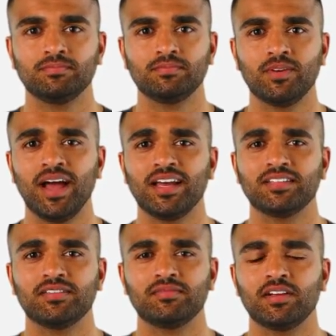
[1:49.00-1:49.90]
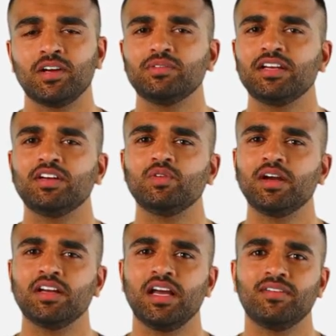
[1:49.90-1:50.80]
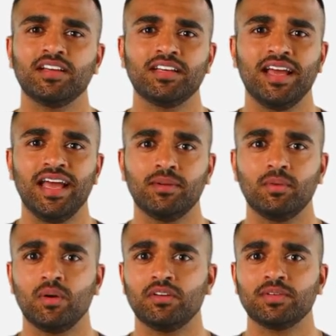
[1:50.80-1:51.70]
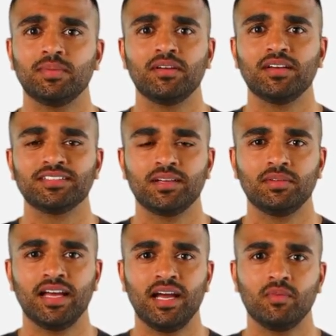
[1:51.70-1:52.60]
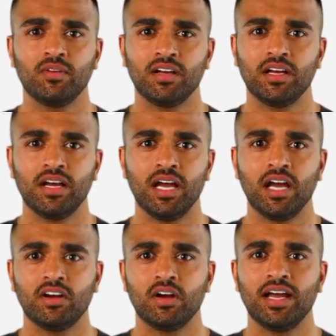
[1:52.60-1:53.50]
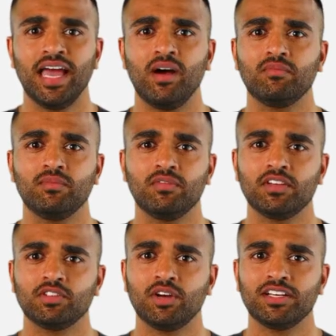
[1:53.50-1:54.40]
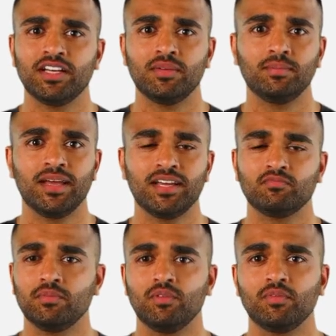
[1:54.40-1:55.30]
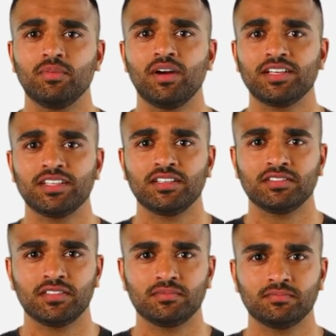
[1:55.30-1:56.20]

Next, loosen the strut clevis and pull the spindle assembly outward. You can now remove the strut to complete the removal process.